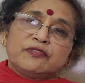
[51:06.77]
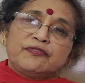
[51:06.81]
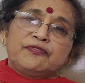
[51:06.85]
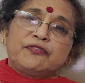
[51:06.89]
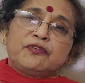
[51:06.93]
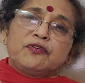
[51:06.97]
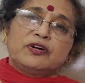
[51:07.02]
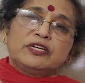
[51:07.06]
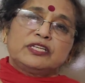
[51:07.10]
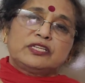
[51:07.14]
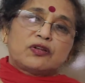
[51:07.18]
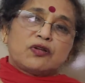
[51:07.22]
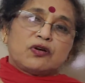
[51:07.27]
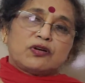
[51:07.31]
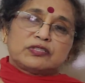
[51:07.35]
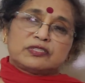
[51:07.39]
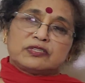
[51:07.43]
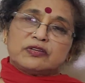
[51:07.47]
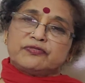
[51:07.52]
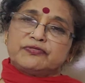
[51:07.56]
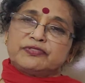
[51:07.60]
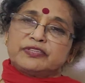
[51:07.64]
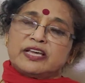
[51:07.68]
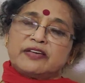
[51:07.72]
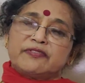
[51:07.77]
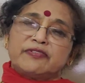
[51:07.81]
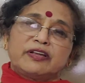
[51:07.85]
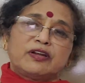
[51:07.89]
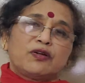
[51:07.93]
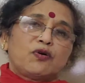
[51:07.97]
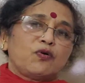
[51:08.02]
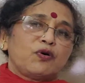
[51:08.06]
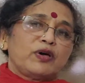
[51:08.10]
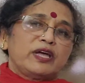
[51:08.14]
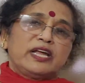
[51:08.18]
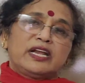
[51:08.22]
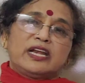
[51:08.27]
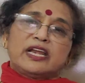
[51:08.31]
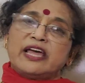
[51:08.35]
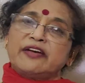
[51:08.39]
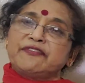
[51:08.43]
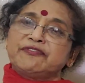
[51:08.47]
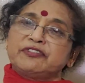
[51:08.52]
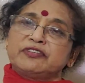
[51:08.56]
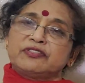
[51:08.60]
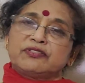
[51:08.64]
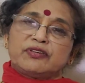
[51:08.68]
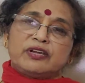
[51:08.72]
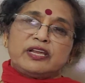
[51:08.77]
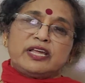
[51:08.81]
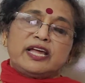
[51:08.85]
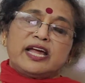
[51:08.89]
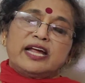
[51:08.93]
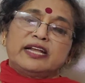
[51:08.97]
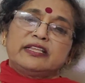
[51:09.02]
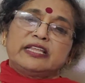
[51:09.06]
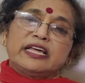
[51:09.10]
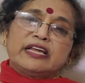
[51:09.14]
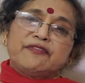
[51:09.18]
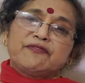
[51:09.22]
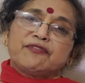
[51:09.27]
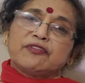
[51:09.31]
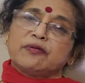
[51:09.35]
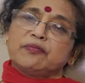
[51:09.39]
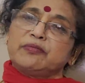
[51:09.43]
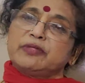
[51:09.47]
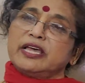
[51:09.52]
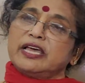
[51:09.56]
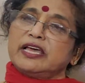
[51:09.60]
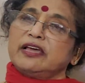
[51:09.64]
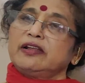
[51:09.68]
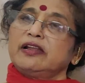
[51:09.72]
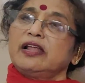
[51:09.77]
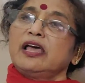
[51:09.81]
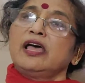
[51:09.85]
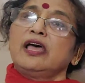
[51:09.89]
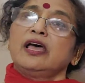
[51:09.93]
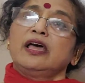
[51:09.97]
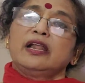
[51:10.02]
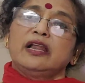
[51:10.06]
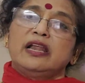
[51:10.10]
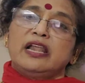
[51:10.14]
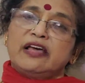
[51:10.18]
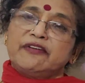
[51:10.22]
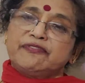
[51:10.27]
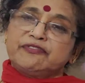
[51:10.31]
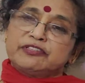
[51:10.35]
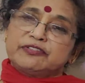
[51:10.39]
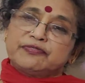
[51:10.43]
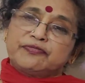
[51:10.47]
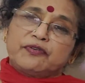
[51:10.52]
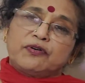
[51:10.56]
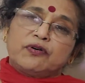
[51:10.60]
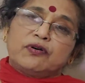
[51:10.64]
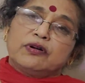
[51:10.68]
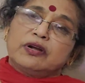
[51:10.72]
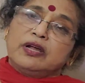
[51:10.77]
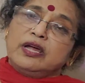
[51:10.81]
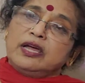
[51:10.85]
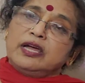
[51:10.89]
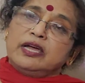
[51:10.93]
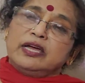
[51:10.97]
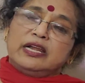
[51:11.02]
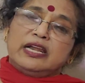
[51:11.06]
of 4 is loss of 7, going left 3 and then from there left 4,